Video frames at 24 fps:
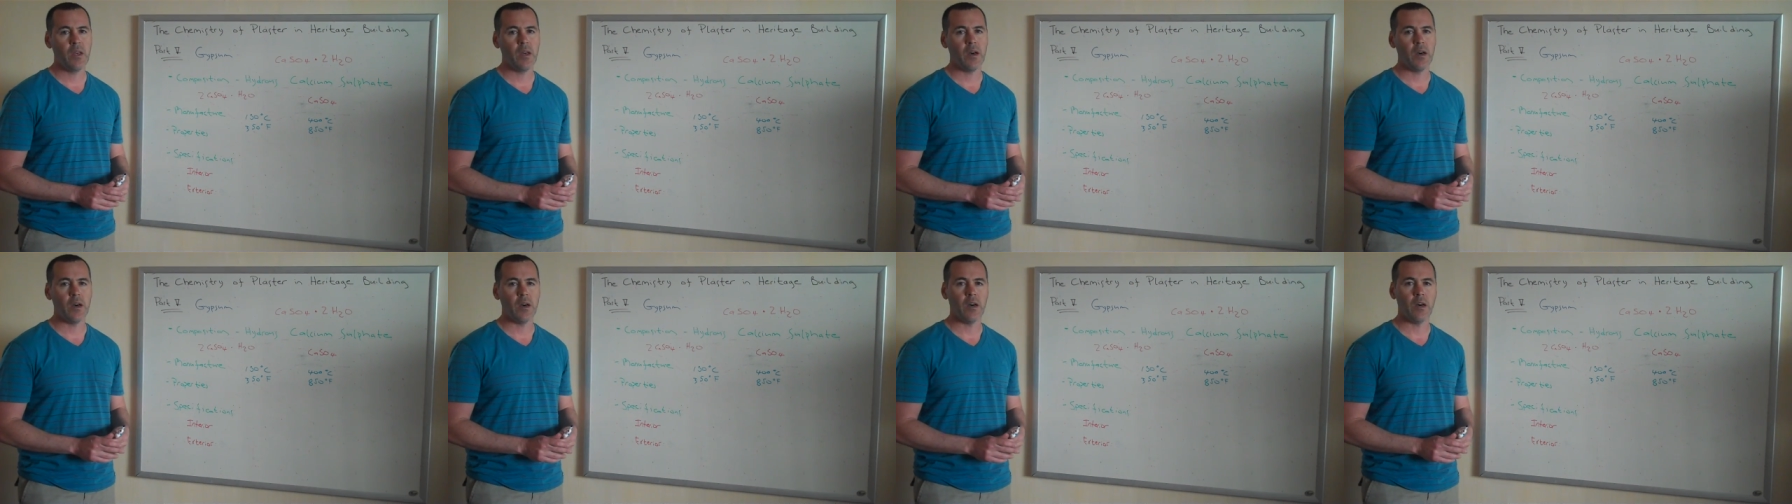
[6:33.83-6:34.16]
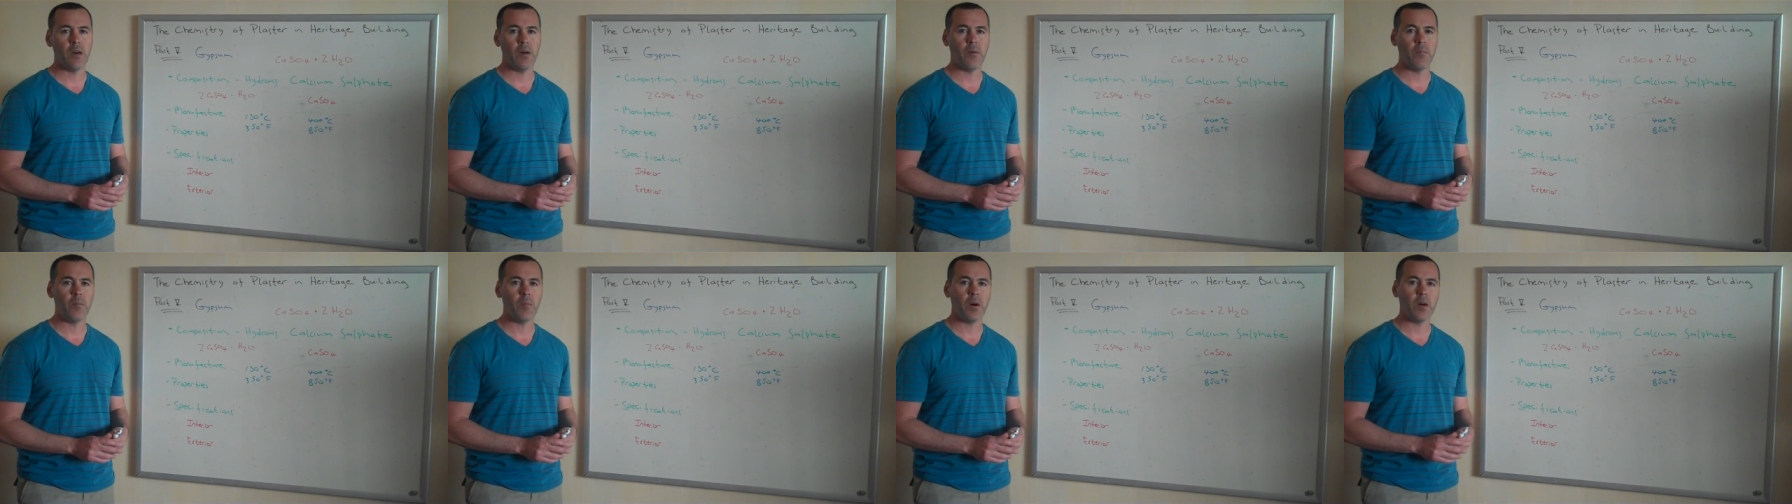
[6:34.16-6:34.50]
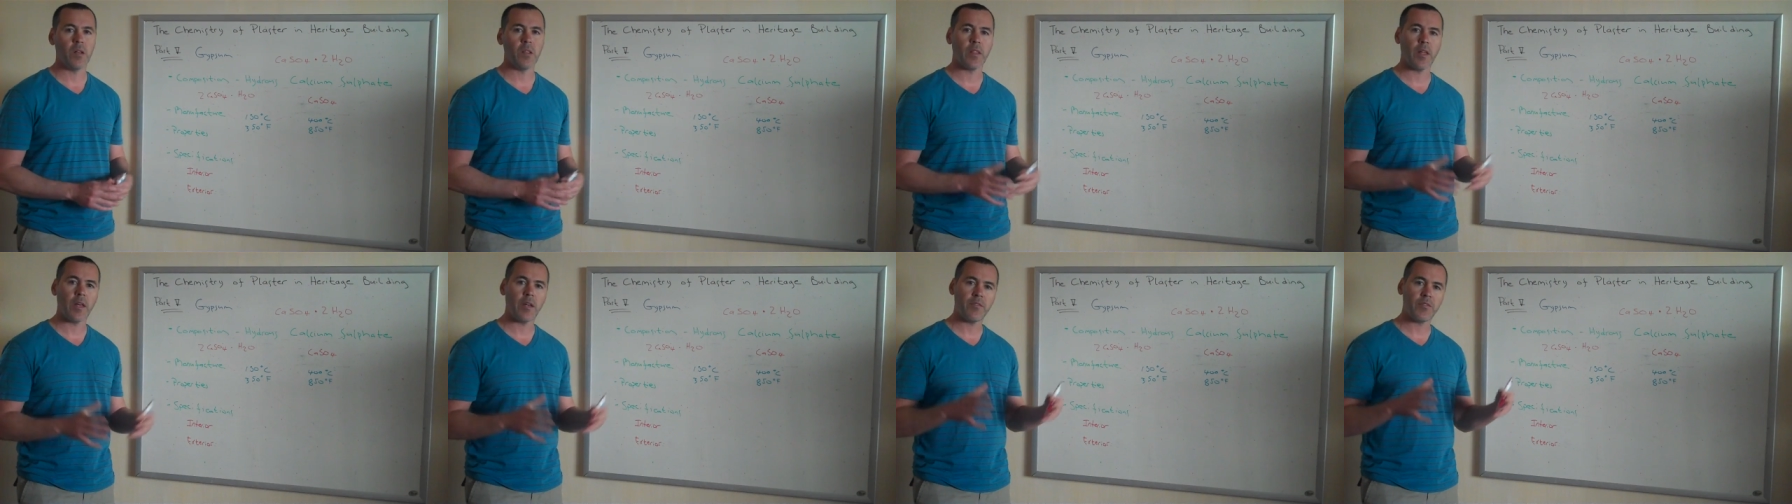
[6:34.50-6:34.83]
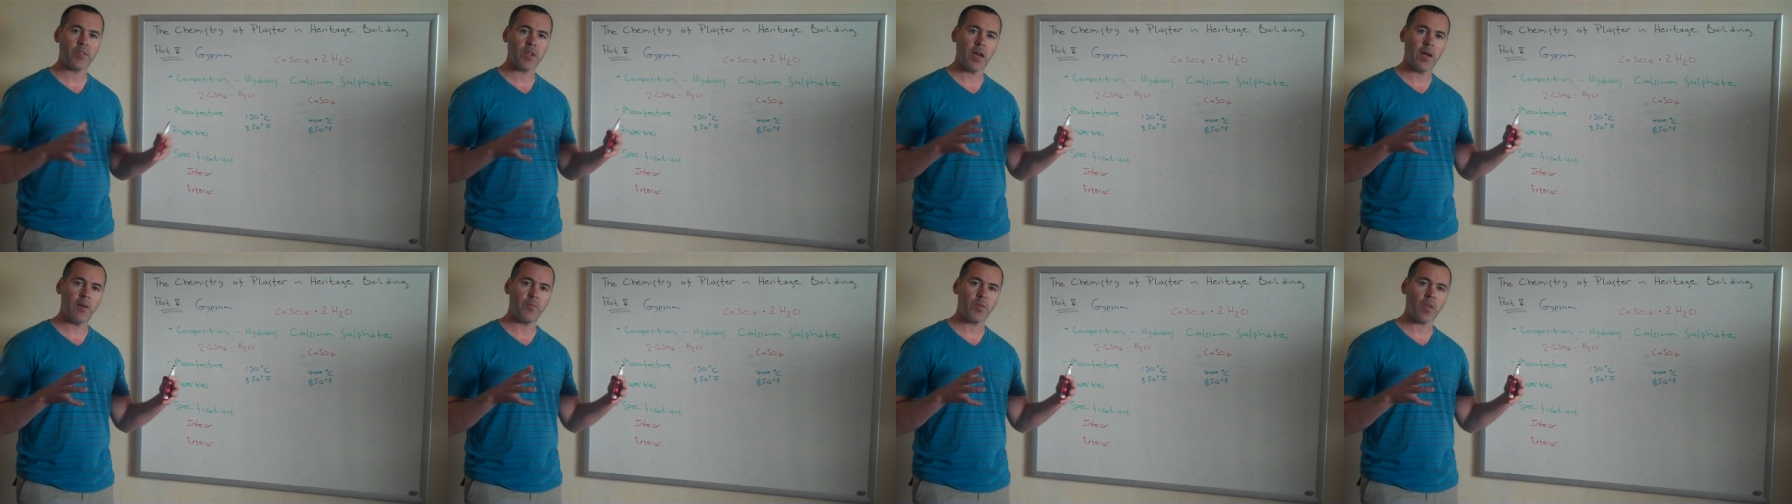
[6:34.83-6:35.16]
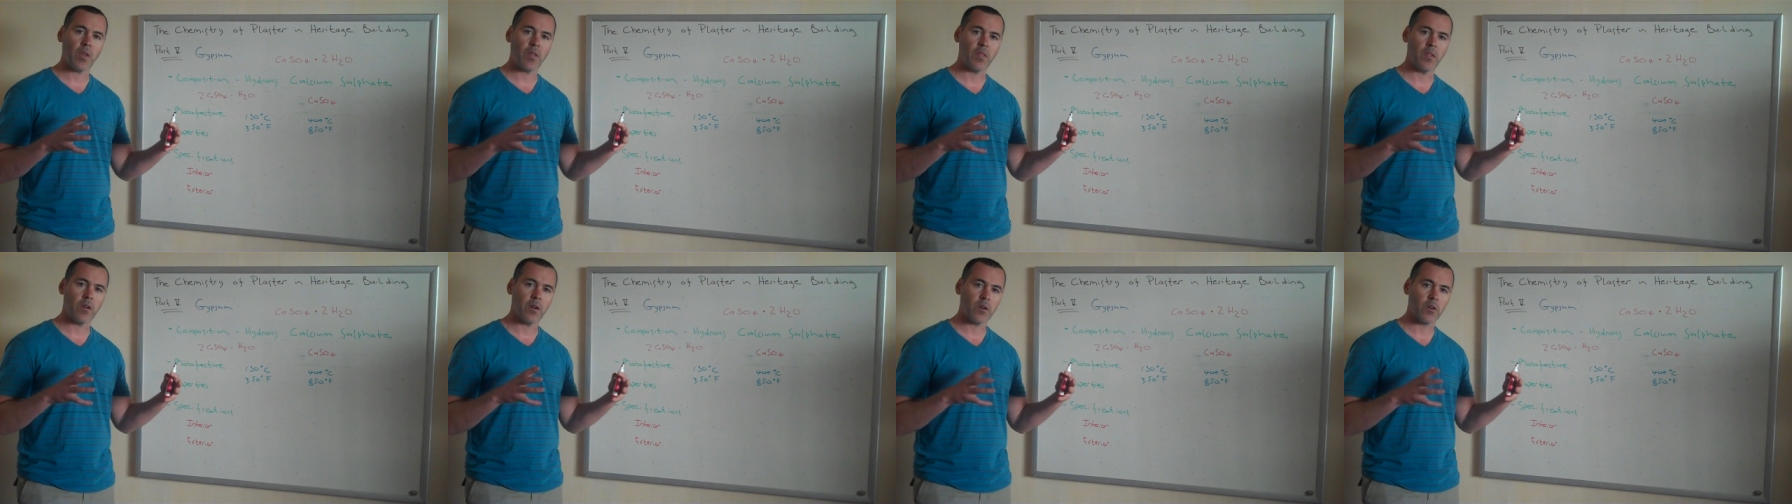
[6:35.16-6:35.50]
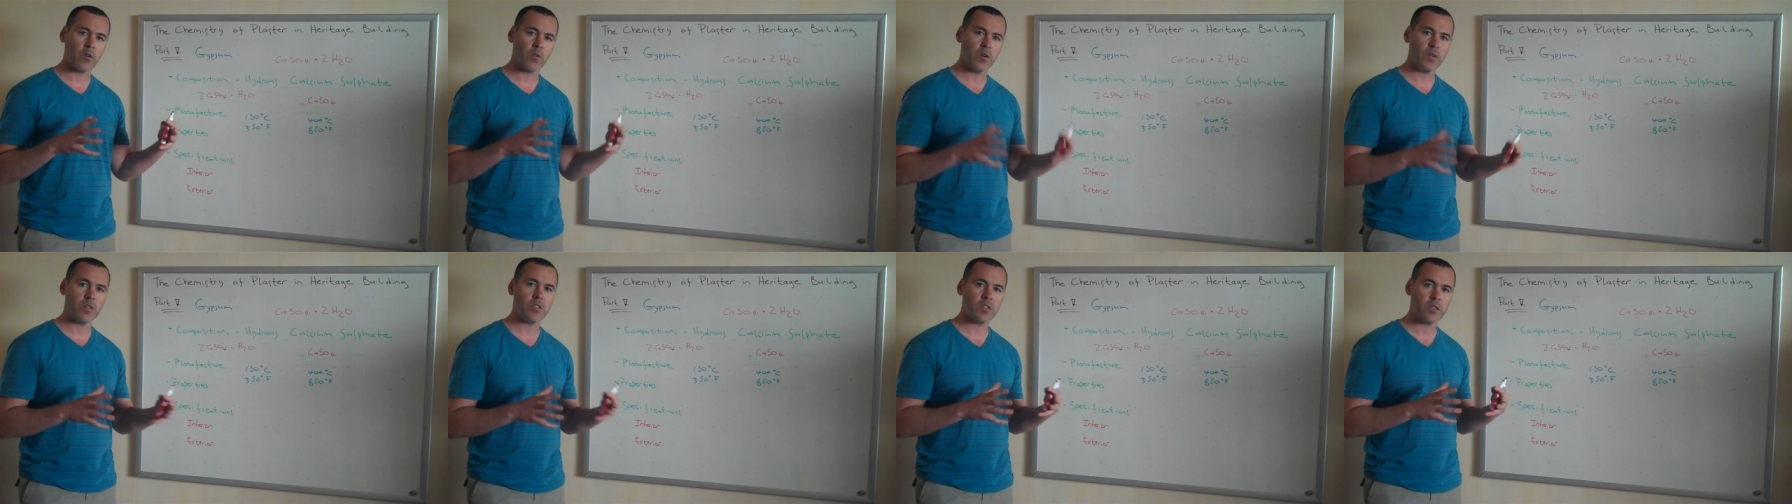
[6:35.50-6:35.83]
Um, a lot of times their
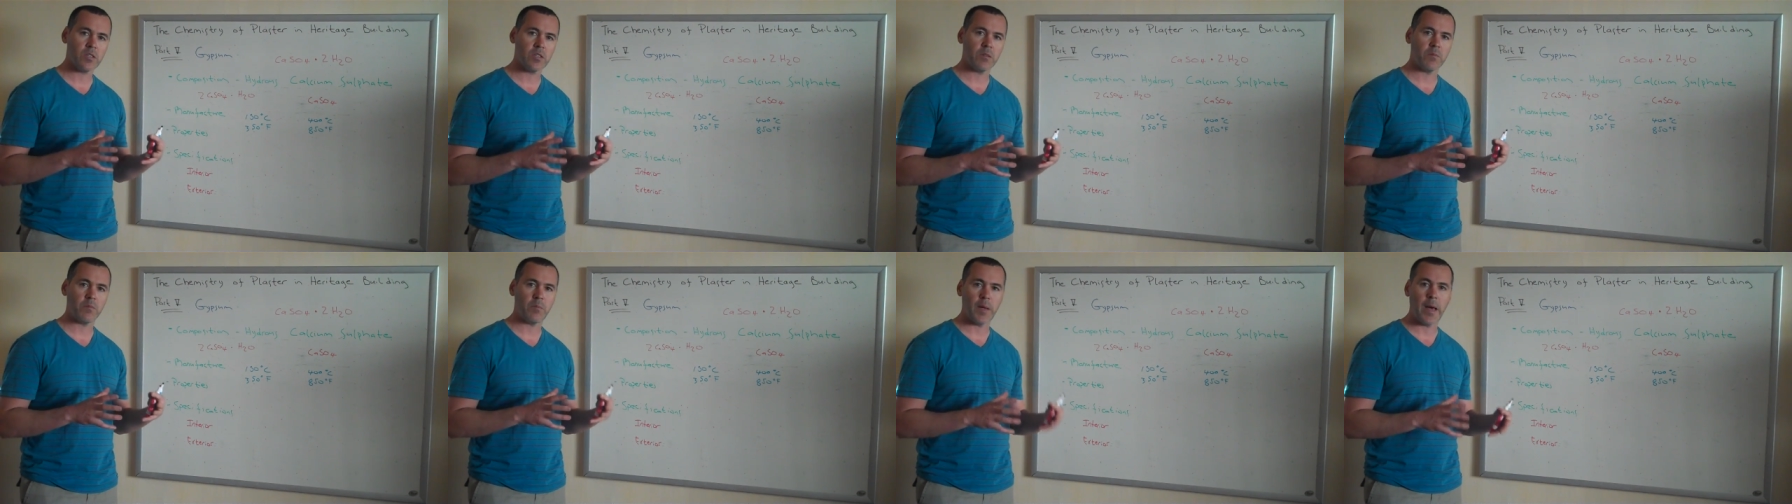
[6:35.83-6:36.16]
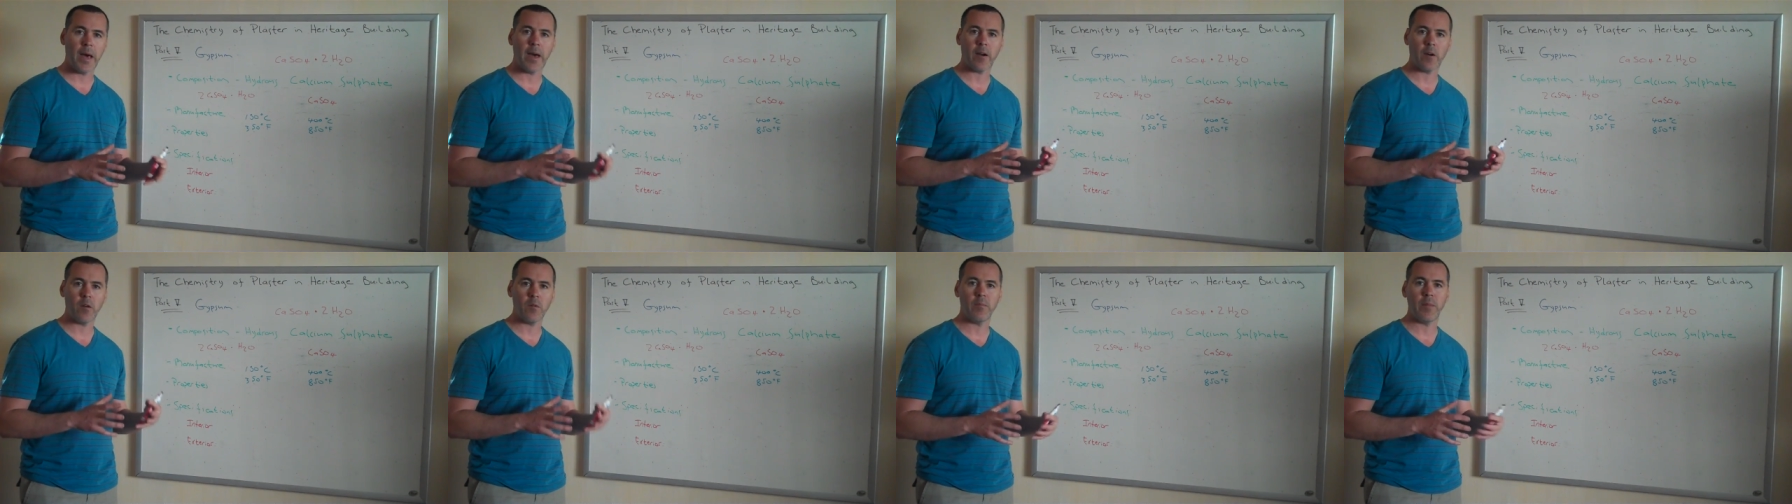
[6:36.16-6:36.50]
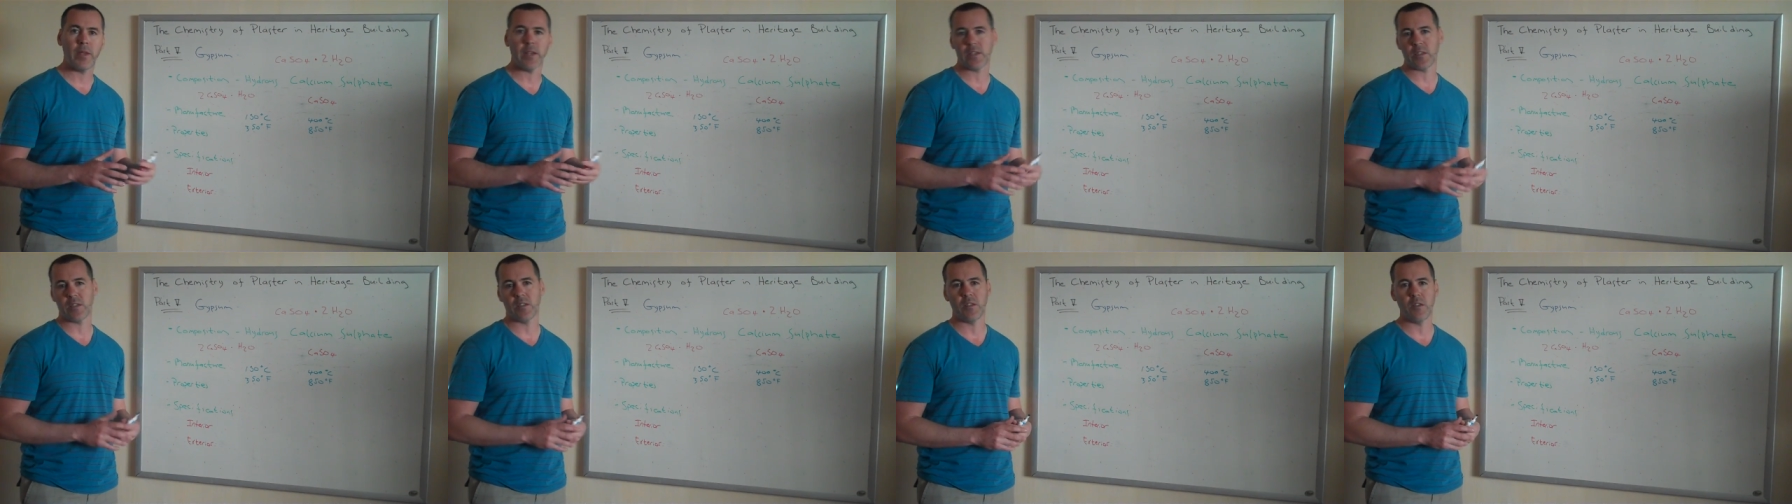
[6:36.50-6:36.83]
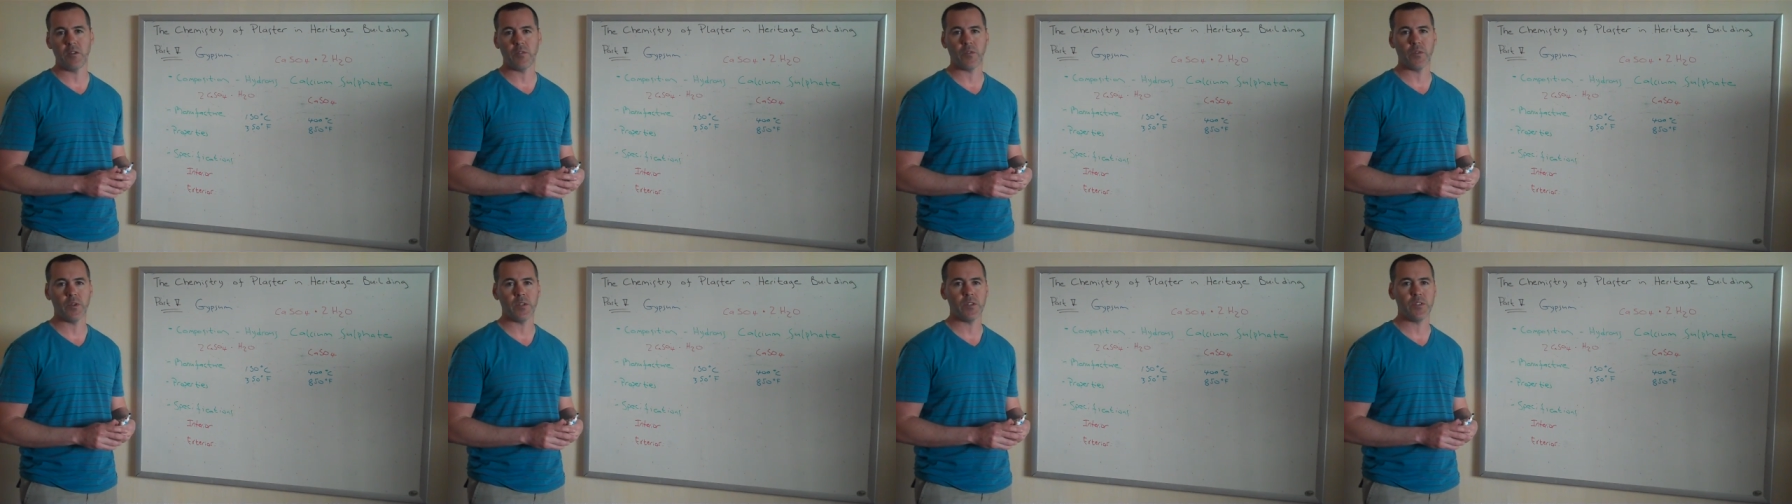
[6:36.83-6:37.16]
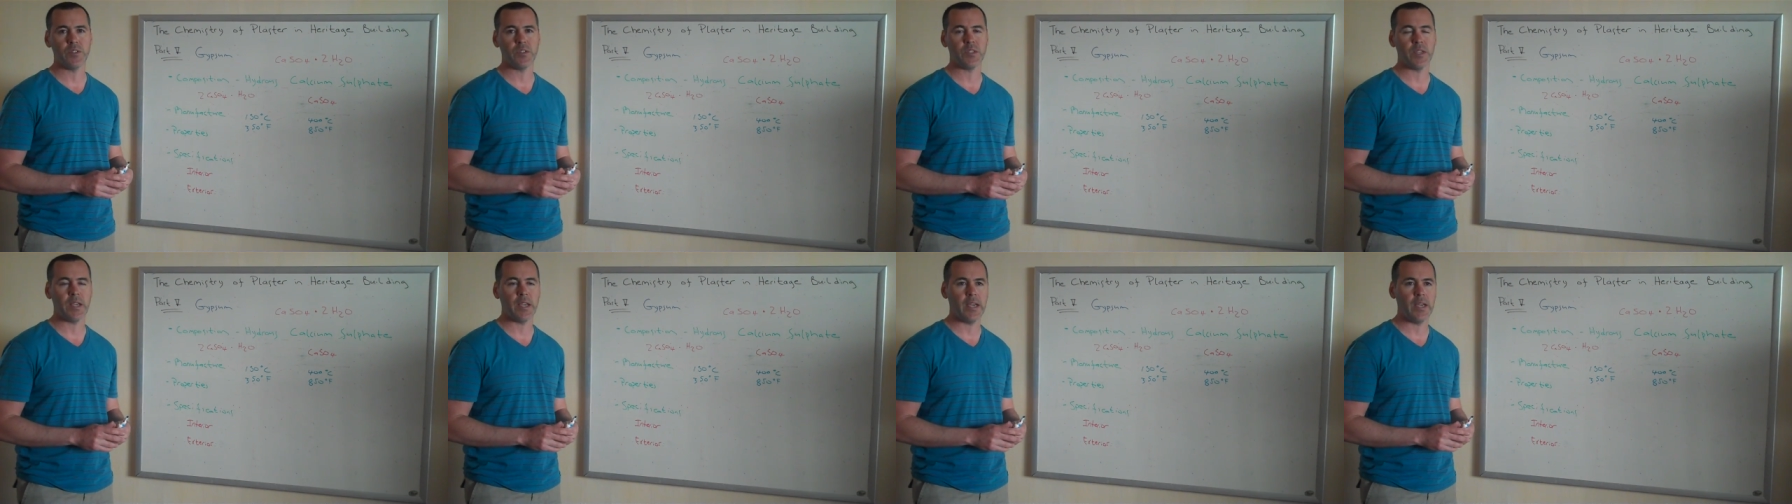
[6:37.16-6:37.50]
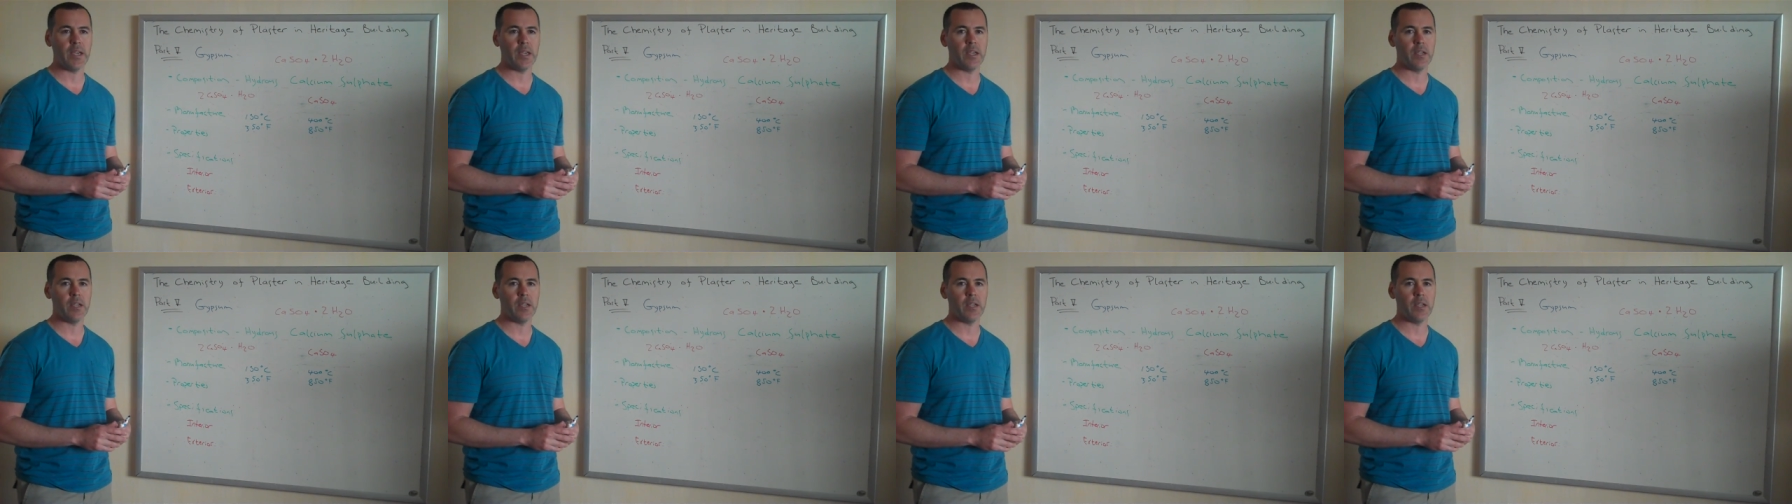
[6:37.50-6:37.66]
crystalline pattern makes a difference,